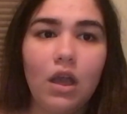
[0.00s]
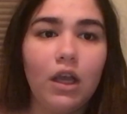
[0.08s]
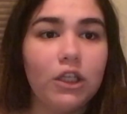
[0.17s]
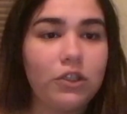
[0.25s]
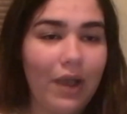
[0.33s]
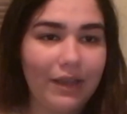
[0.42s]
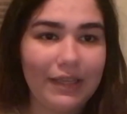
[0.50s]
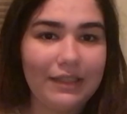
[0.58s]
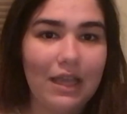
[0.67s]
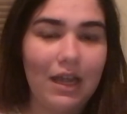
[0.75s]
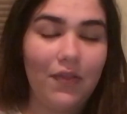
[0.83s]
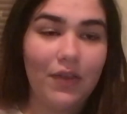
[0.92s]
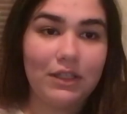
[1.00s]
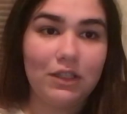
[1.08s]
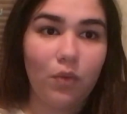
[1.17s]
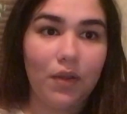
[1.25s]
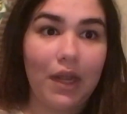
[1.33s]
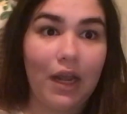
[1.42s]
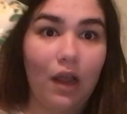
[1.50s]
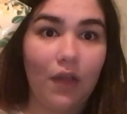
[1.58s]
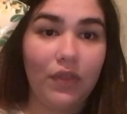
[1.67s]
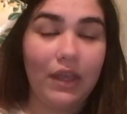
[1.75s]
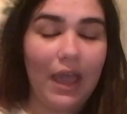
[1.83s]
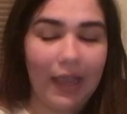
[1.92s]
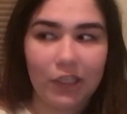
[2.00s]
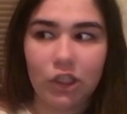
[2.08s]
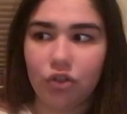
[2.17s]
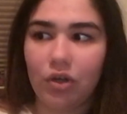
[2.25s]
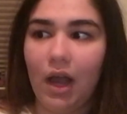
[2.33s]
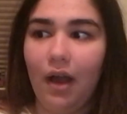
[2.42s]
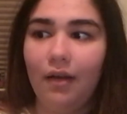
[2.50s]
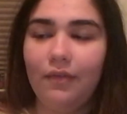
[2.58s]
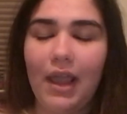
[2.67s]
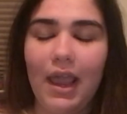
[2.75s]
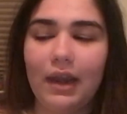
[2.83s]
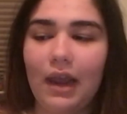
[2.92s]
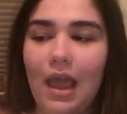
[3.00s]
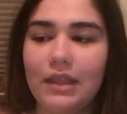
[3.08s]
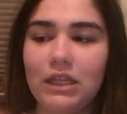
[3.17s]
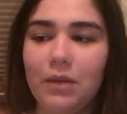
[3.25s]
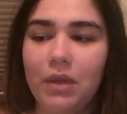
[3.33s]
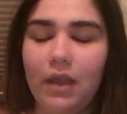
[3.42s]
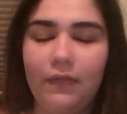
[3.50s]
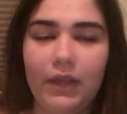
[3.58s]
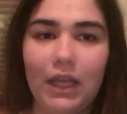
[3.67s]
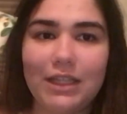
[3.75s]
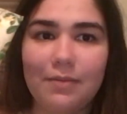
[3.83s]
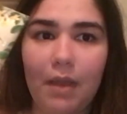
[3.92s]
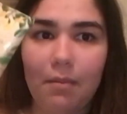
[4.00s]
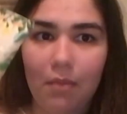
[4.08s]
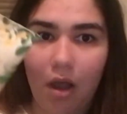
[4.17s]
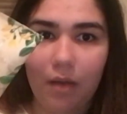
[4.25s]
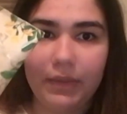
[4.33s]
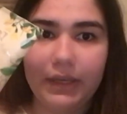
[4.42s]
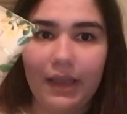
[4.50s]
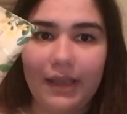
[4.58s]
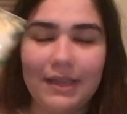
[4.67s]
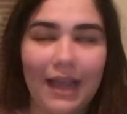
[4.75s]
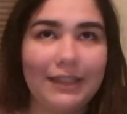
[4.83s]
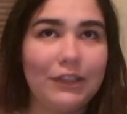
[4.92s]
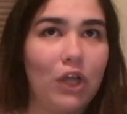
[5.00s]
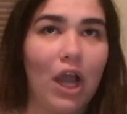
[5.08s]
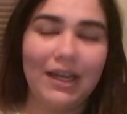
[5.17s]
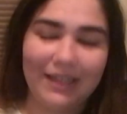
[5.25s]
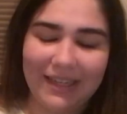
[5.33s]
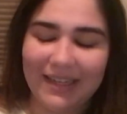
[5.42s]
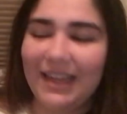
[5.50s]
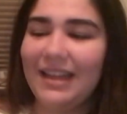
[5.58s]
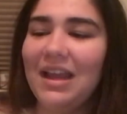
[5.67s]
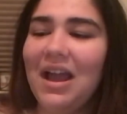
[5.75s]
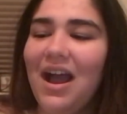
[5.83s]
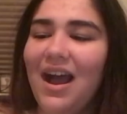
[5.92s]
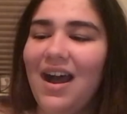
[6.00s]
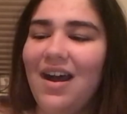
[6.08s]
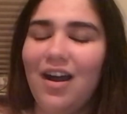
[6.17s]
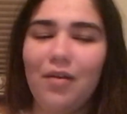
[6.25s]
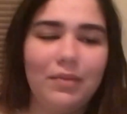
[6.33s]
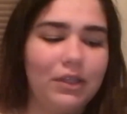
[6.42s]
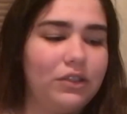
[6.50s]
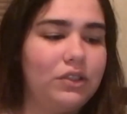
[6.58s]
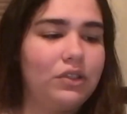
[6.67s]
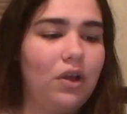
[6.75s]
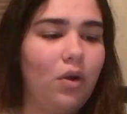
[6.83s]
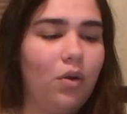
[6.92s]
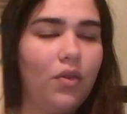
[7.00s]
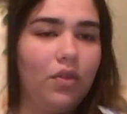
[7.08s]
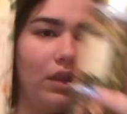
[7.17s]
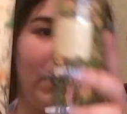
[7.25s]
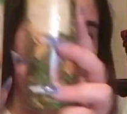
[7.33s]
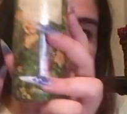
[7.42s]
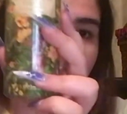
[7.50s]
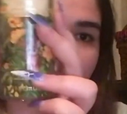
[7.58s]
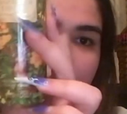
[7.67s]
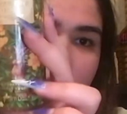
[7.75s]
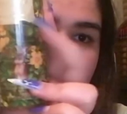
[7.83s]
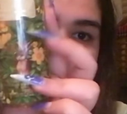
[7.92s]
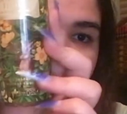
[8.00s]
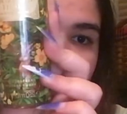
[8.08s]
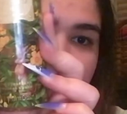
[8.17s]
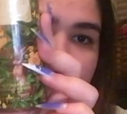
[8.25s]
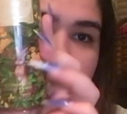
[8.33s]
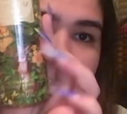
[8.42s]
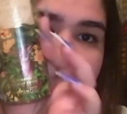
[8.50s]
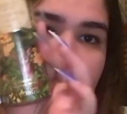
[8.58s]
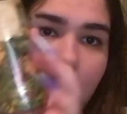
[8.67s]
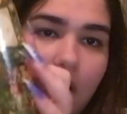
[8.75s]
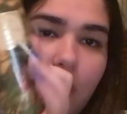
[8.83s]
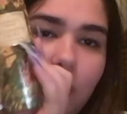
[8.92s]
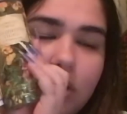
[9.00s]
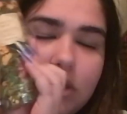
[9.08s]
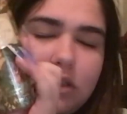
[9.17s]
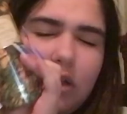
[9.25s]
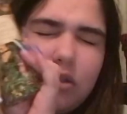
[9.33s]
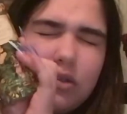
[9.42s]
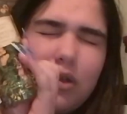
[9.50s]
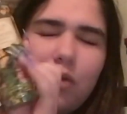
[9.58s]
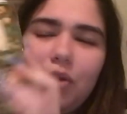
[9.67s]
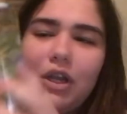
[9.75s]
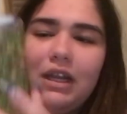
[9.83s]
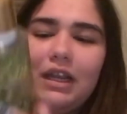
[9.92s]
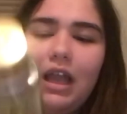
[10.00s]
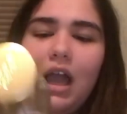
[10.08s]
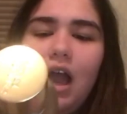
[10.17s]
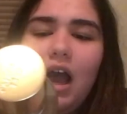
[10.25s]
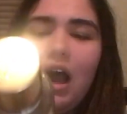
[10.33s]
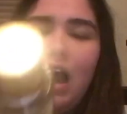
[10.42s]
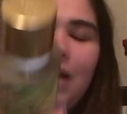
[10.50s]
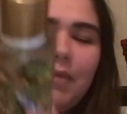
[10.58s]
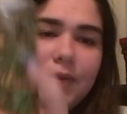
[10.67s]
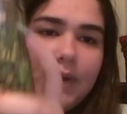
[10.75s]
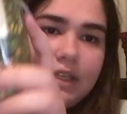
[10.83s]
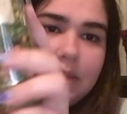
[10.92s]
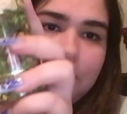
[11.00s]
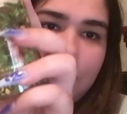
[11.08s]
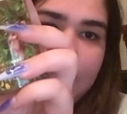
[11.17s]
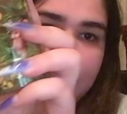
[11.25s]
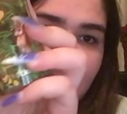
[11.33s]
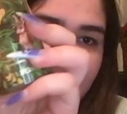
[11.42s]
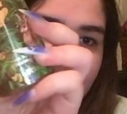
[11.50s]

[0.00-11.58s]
So as I said, this is the one that I got the extra of, and I ended up giving it to my mom because I did not need it. So a packaging, so pretty. This one has a bunny on